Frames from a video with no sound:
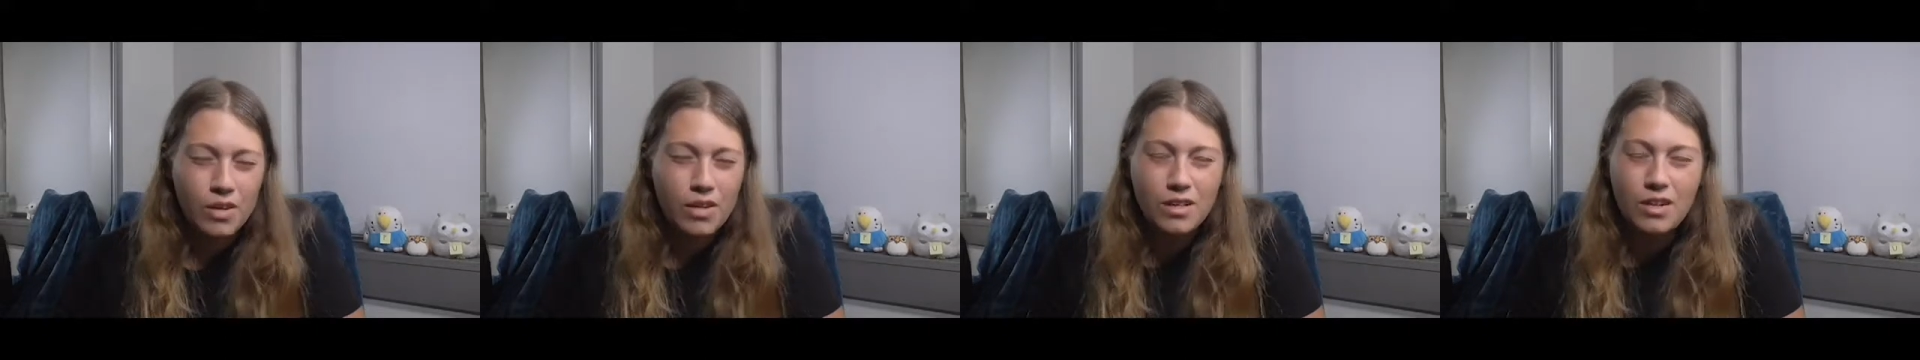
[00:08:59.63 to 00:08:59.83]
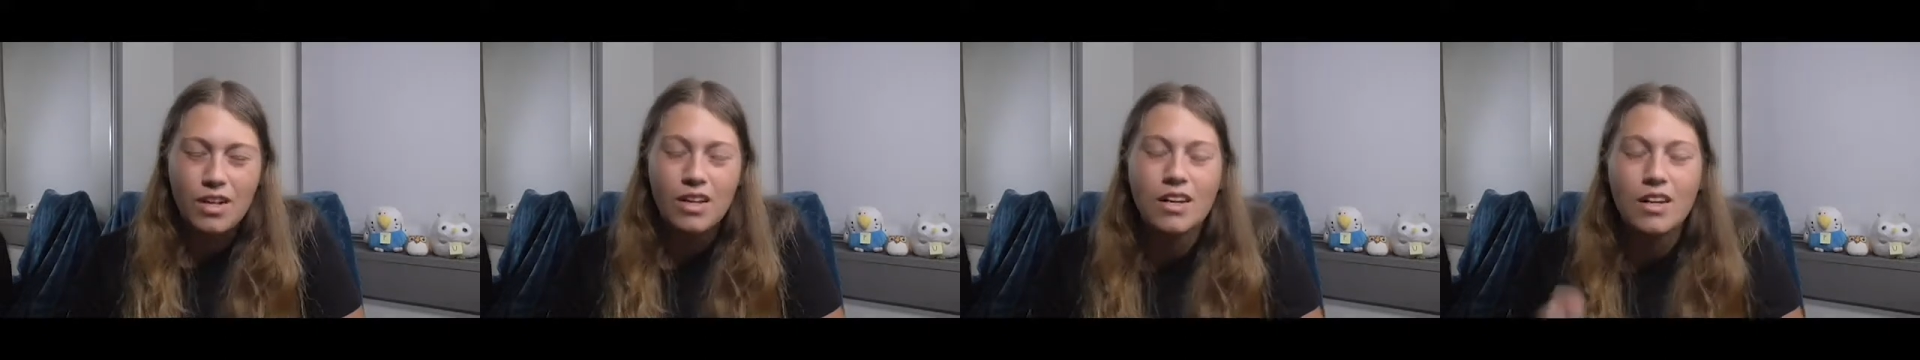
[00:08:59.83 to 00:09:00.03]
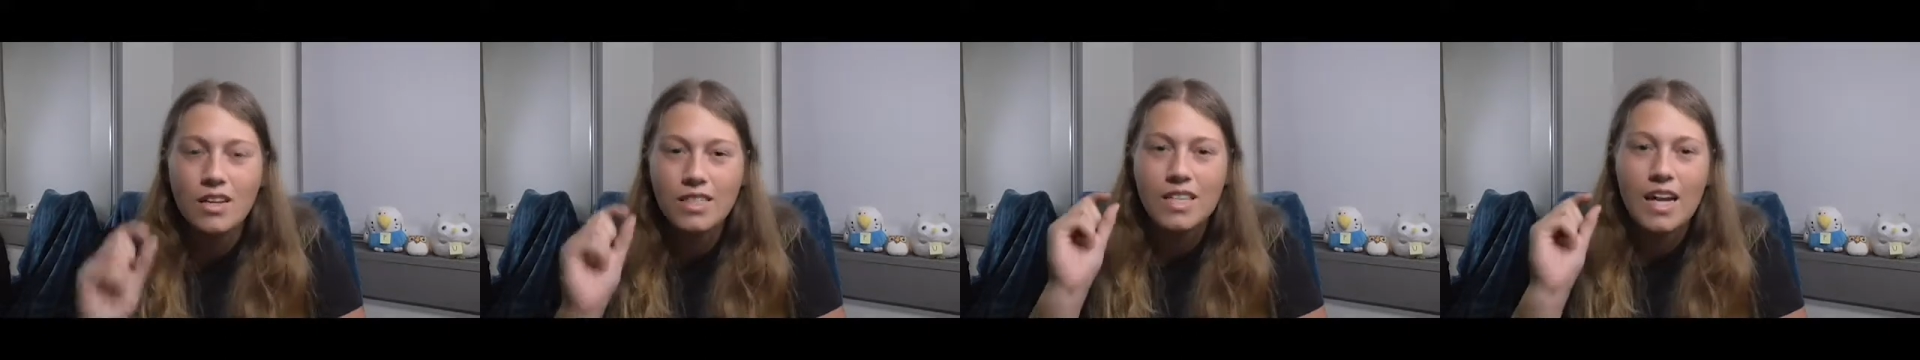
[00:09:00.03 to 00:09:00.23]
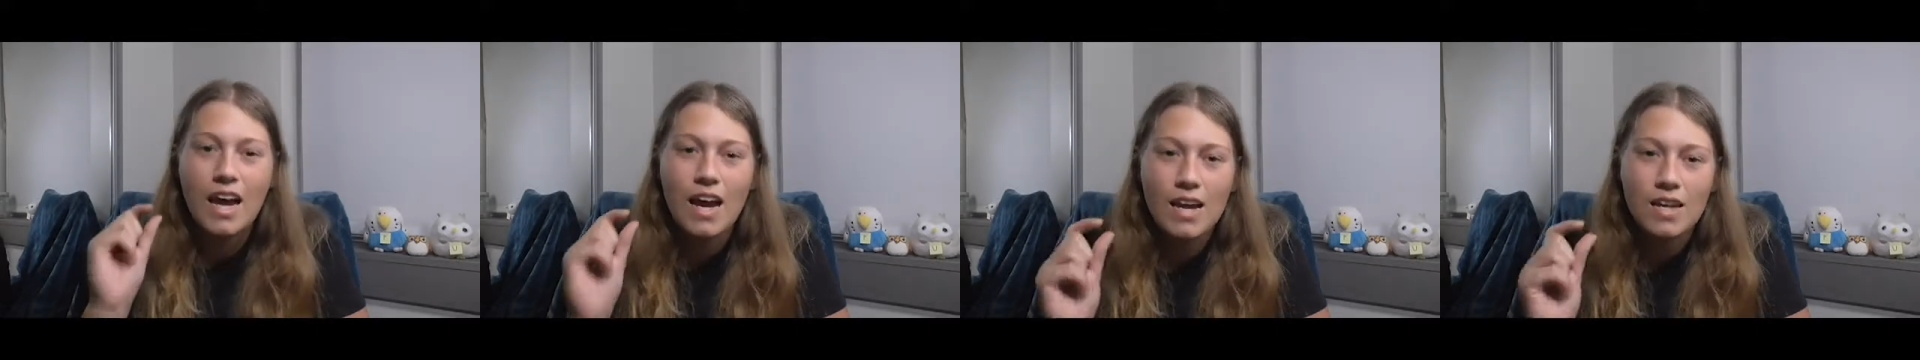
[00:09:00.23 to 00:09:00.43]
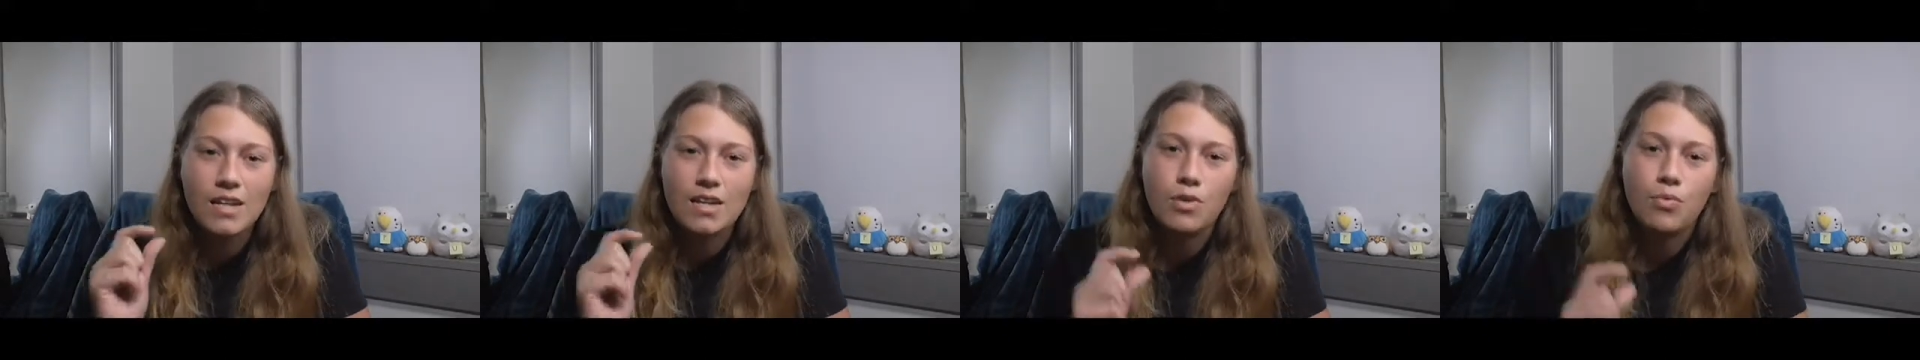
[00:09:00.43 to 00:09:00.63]
in, in a
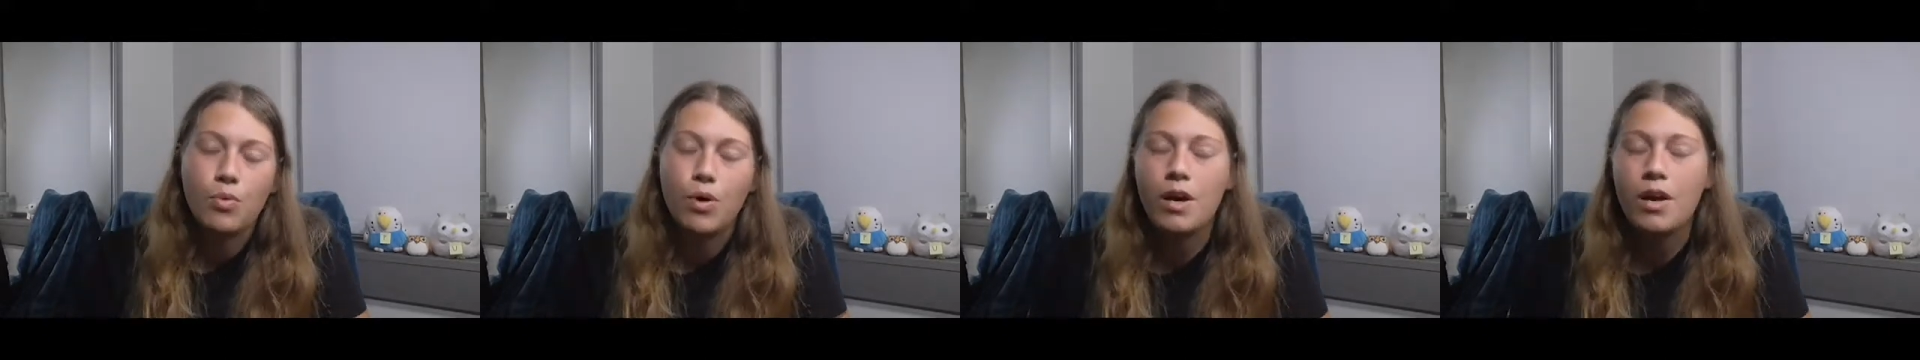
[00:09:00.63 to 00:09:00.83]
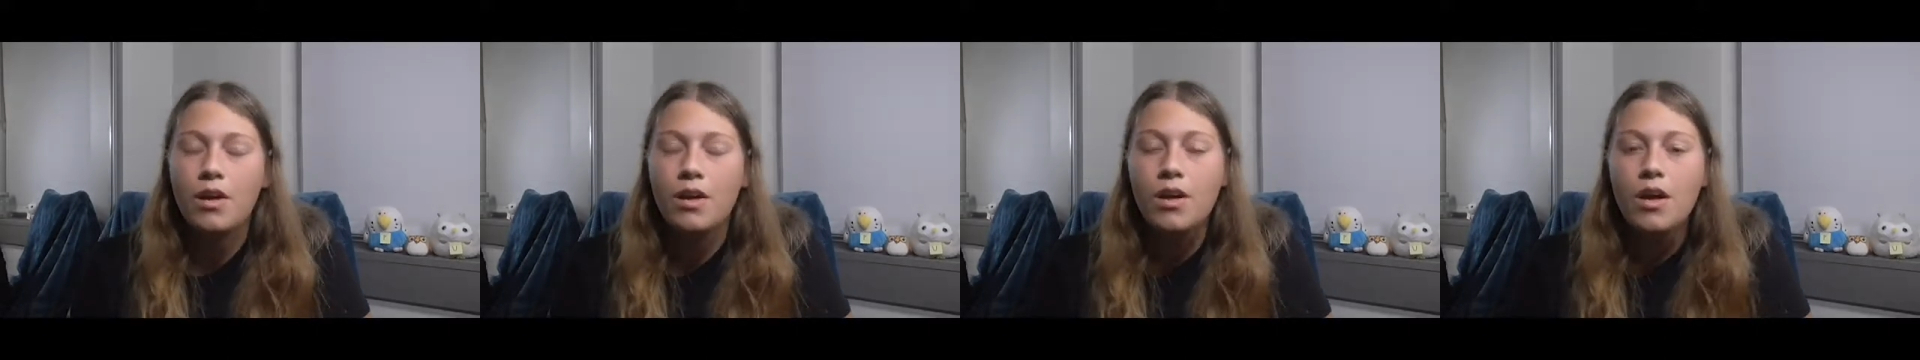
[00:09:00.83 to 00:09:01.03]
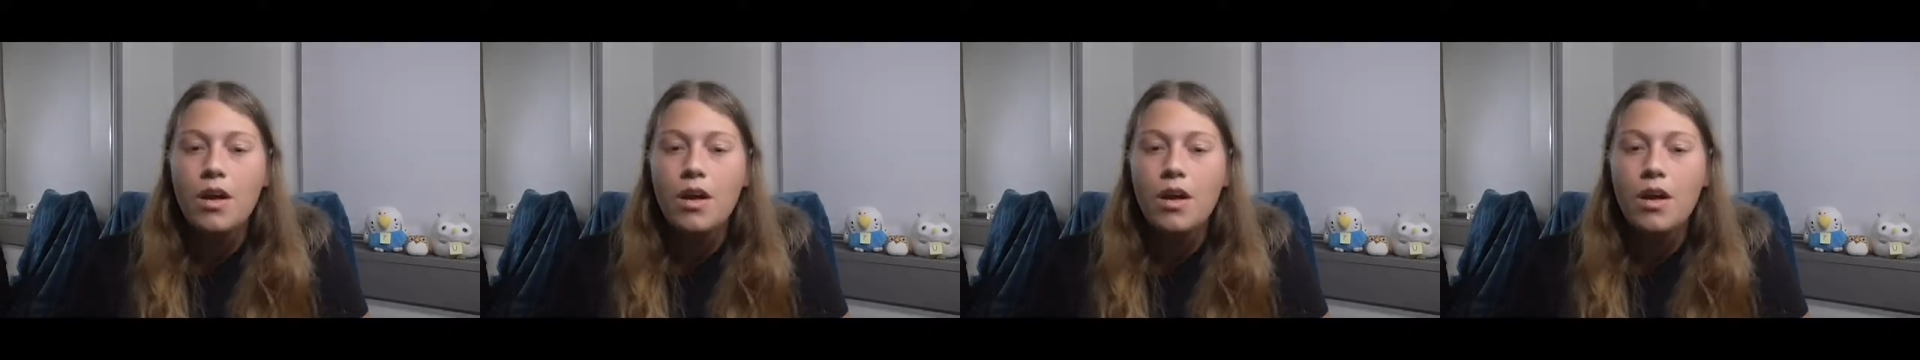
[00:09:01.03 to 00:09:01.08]
tiny way.